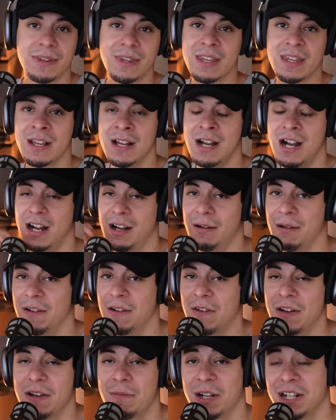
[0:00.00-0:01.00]

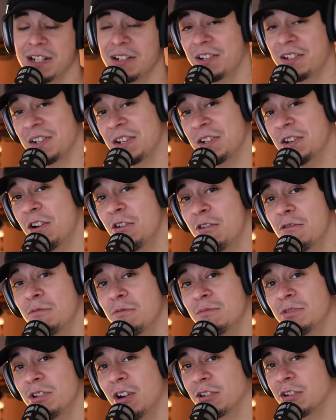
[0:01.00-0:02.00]
If anybody doesn't
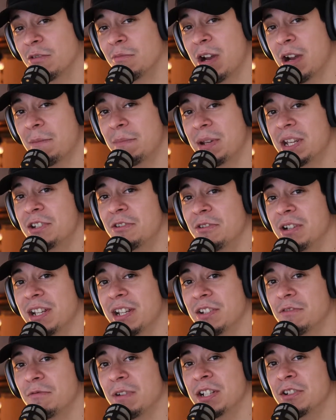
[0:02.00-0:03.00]
know Dr. Brant Petrie,
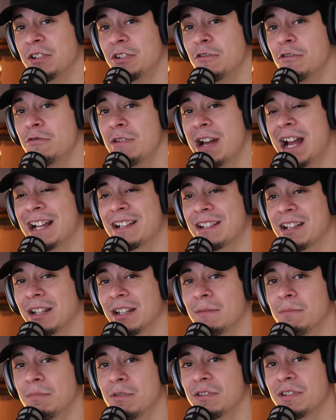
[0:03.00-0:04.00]
he's written two
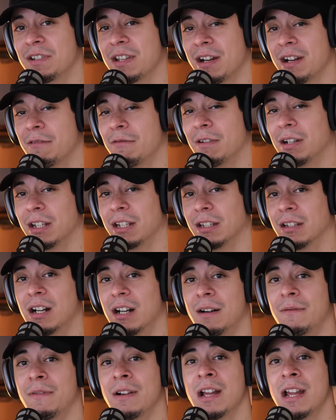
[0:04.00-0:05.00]
excellent books that I really
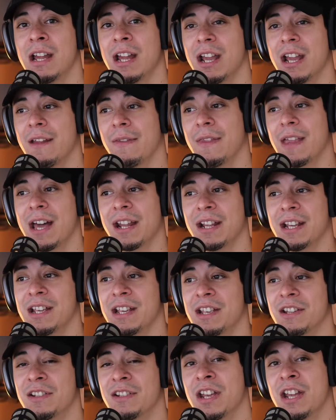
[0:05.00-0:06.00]
love, and that
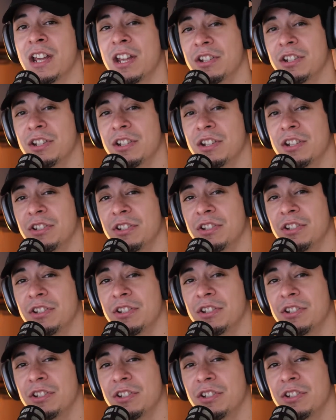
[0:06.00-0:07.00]
is
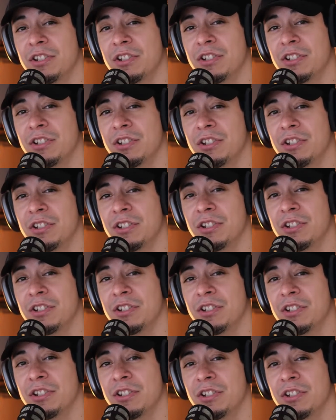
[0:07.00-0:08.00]

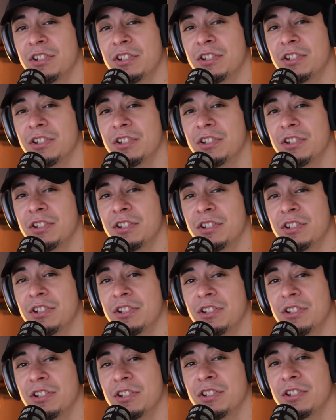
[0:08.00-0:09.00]
Jesus and the
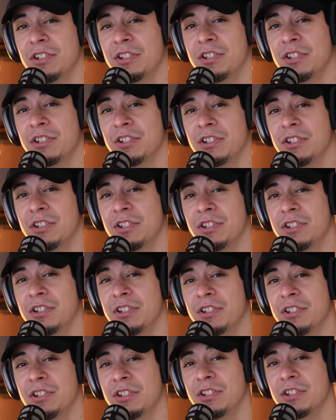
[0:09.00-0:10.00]
Jewish Roots of
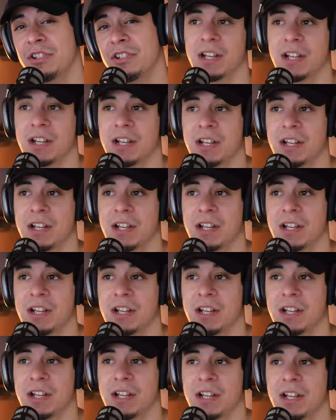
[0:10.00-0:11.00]
Mary and
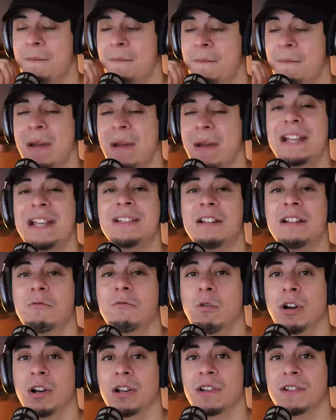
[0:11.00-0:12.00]
Jesus and the Jewish
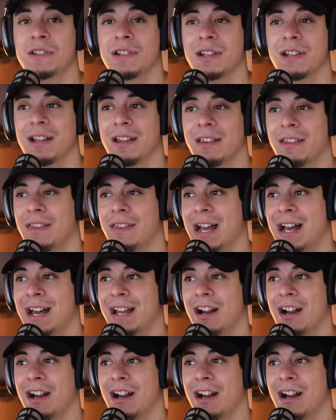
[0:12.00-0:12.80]
Roots of the Eucharist.